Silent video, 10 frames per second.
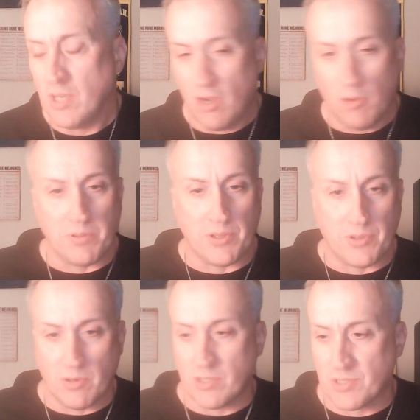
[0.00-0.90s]
I opened the
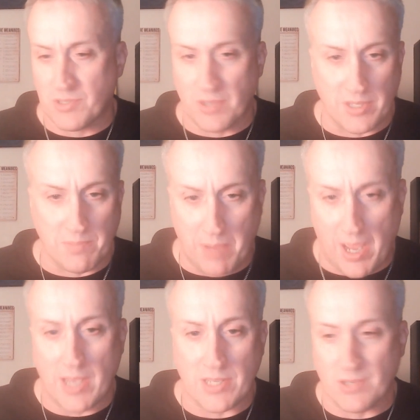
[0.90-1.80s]
door and there's like
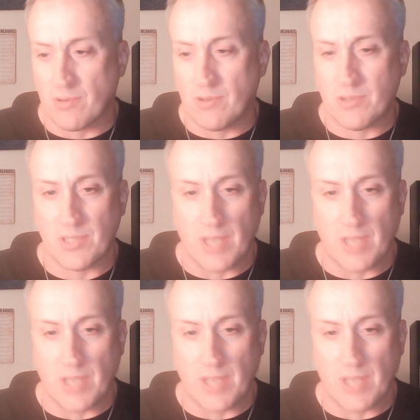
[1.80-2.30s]
bags of groceries.